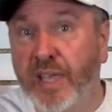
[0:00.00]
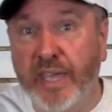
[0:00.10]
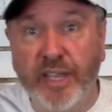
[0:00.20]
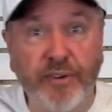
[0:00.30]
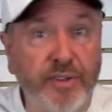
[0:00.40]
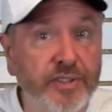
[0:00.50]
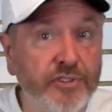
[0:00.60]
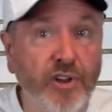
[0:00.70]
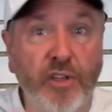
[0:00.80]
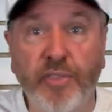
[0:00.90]
areas
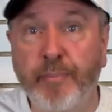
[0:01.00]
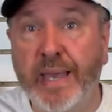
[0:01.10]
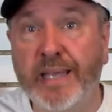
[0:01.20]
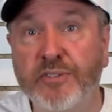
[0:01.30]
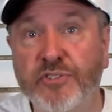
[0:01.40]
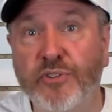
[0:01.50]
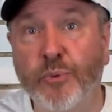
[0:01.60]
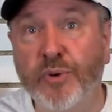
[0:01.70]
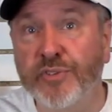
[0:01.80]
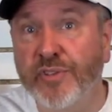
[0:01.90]
and all the back
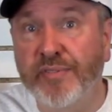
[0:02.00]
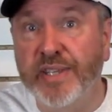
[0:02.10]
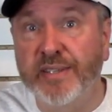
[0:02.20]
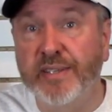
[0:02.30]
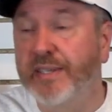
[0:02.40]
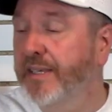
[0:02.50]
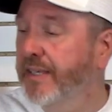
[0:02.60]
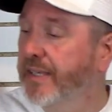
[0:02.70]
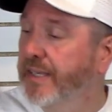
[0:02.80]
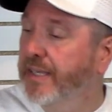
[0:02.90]
stories of it.
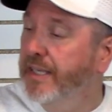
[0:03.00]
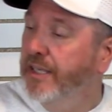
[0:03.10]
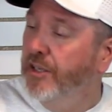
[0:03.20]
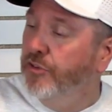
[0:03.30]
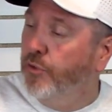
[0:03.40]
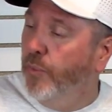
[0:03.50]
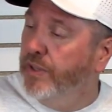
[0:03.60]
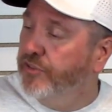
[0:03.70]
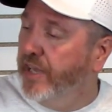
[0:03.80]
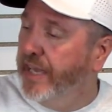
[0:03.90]
So
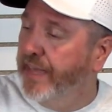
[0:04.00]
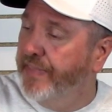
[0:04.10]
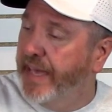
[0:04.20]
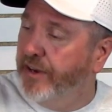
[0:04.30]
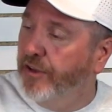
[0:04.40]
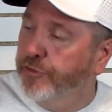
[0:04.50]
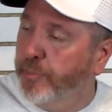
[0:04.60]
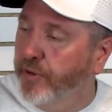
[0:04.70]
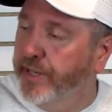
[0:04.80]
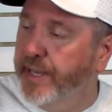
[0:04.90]
once I had that all
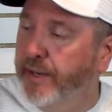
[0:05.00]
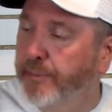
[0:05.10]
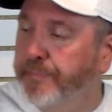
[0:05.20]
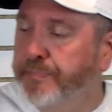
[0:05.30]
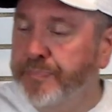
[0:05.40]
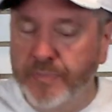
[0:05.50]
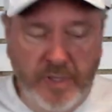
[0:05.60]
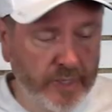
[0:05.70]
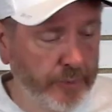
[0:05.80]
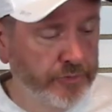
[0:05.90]
sprayed down,
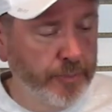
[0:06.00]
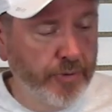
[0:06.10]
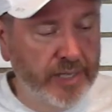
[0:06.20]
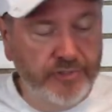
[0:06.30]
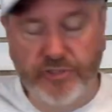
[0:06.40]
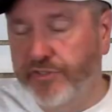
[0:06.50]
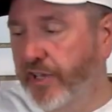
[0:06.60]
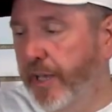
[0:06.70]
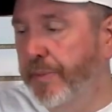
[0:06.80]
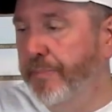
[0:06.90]
it was a process of
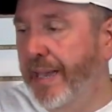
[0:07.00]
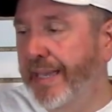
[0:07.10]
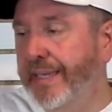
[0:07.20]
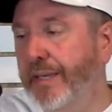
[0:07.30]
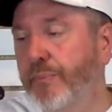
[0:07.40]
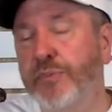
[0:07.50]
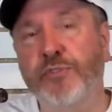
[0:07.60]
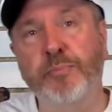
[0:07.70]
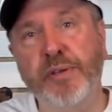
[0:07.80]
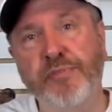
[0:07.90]
coming back in with
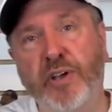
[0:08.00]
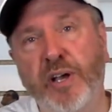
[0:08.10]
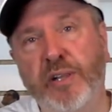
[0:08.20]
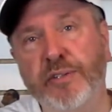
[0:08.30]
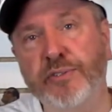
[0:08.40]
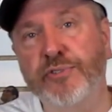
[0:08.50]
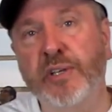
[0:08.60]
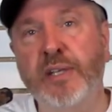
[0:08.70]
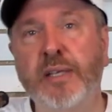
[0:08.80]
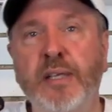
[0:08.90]
some different colors,
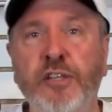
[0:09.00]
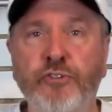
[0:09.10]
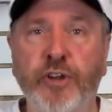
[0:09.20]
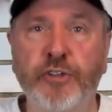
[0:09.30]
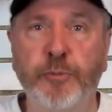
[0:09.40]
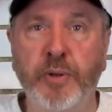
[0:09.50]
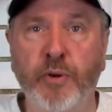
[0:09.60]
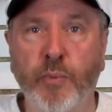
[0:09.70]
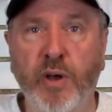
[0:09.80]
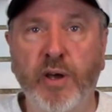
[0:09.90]

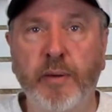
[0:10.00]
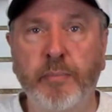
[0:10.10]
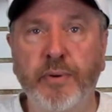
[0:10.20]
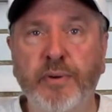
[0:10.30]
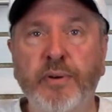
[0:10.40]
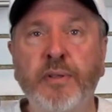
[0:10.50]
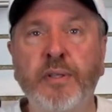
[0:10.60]
transparent raw umber,